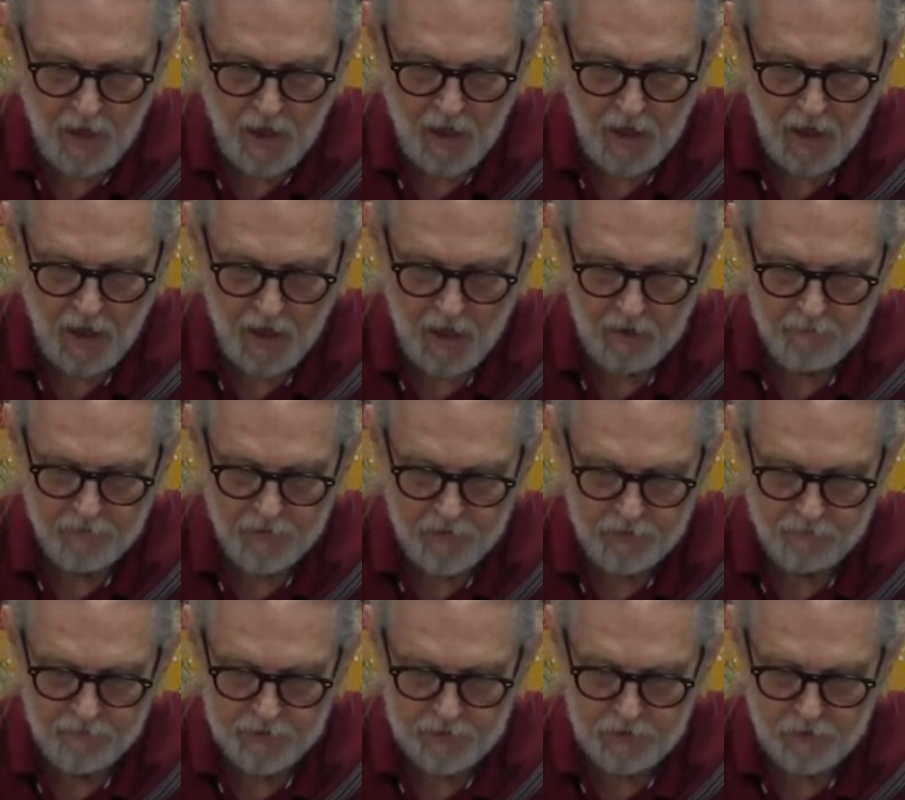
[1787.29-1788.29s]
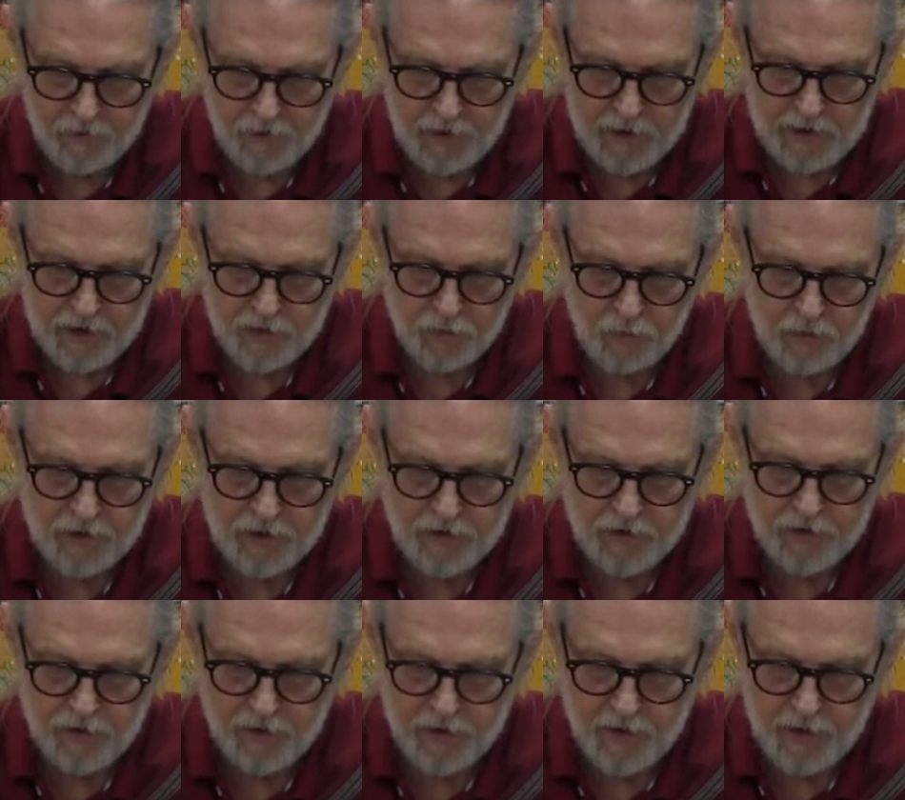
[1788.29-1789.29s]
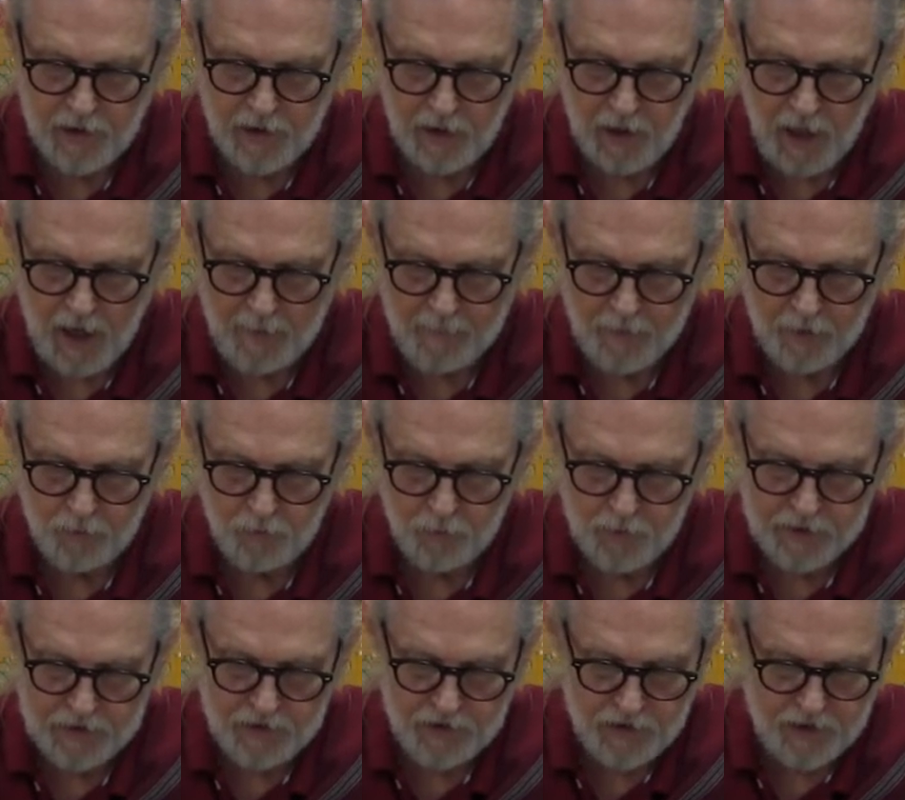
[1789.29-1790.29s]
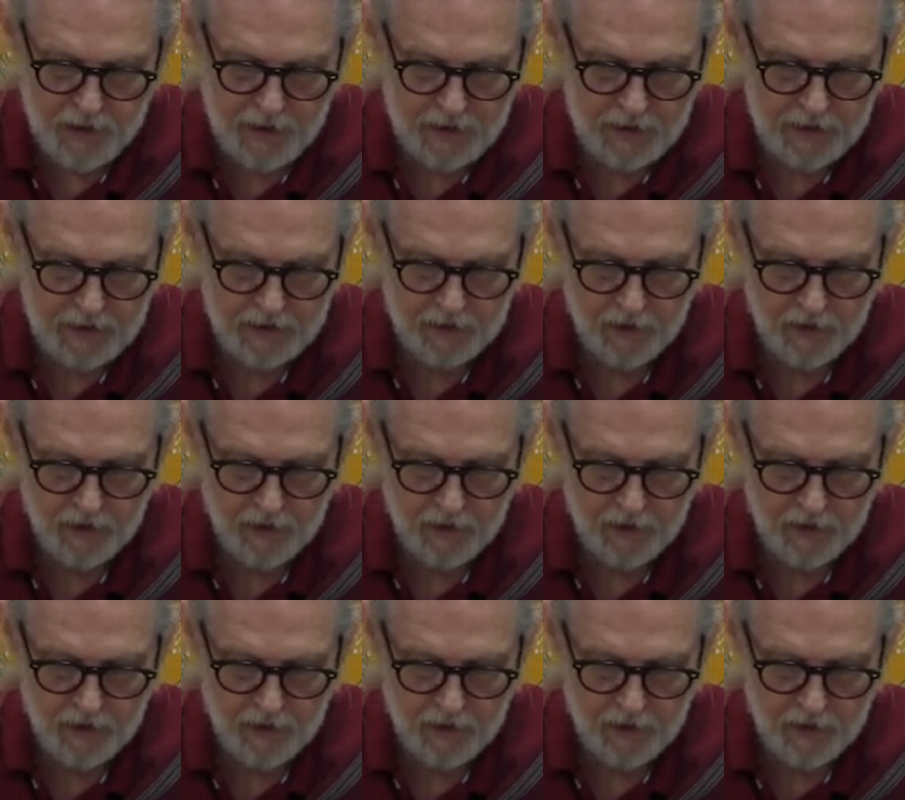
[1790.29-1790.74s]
of the victorious ones of the Lama Rigdzin,